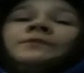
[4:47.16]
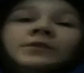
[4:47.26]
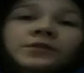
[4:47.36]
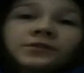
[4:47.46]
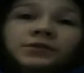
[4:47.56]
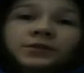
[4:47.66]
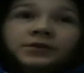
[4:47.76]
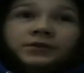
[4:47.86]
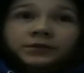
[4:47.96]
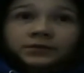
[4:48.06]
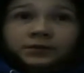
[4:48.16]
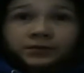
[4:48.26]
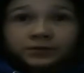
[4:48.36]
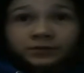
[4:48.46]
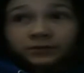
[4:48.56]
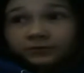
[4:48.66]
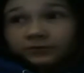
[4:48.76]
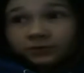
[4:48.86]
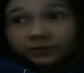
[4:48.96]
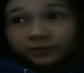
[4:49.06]
So tired, so
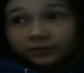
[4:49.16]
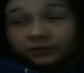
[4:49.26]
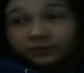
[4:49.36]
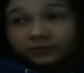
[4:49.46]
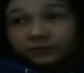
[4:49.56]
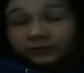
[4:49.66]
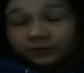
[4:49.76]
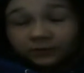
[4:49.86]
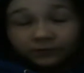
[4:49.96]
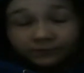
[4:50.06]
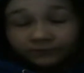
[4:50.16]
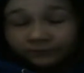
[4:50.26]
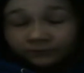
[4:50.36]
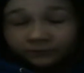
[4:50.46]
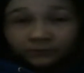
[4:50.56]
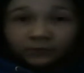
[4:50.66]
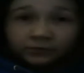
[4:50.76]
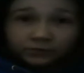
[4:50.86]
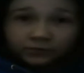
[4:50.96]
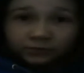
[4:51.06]
tired. Uh,
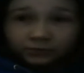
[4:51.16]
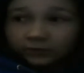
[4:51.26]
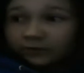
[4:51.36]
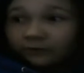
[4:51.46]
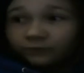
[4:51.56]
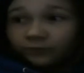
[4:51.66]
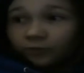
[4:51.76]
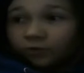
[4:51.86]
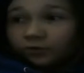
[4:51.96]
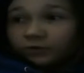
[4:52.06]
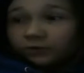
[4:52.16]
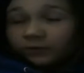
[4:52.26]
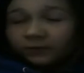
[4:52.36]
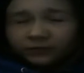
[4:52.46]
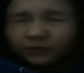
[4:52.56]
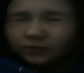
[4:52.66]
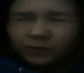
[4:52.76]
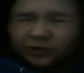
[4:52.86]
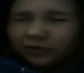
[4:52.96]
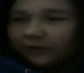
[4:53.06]
so good. I haven't watched, I haven't
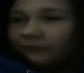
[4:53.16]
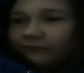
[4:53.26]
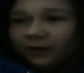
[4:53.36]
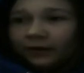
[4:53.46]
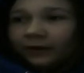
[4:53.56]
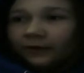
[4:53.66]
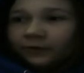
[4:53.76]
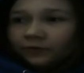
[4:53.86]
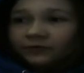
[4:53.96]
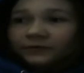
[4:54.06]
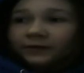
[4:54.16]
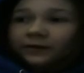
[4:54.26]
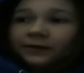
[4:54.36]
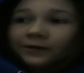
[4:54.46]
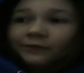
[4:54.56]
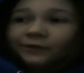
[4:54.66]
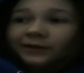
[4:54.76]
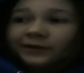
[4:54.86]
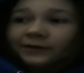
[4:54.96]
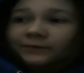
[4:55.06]
not watched, not watched i have not read using the either
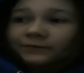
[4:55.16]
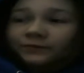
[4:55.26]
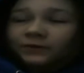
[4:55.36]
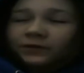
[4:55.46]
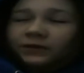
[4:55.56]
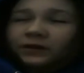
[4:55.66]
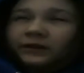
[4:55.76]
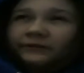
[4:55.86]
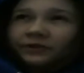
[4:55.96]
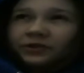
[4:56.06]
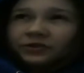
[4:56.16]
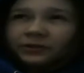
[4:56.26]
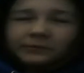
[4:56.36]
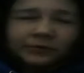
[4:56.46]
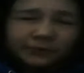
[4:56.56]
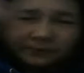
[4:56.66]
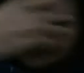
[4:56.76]
yet. I nearly finished it, but